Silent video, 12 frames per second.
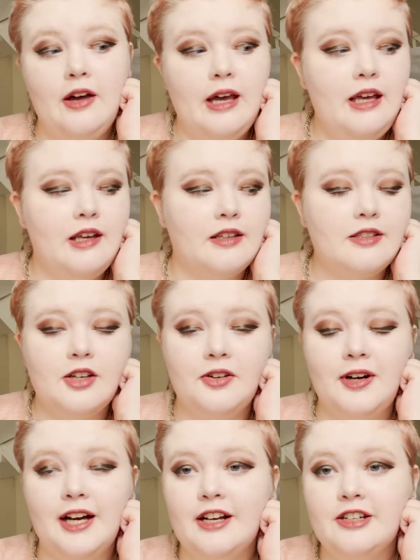Okay, so
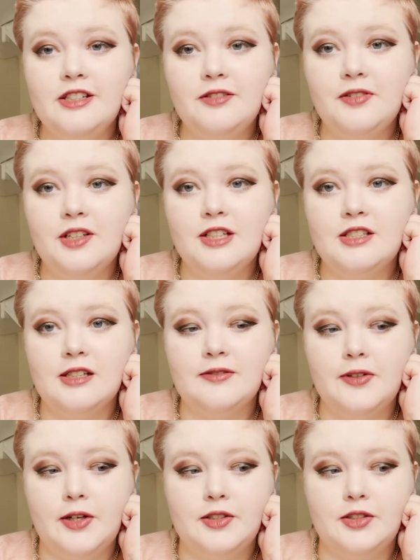I actually finished that
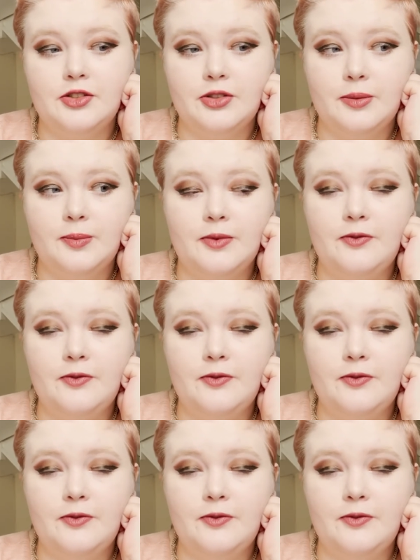photo shoot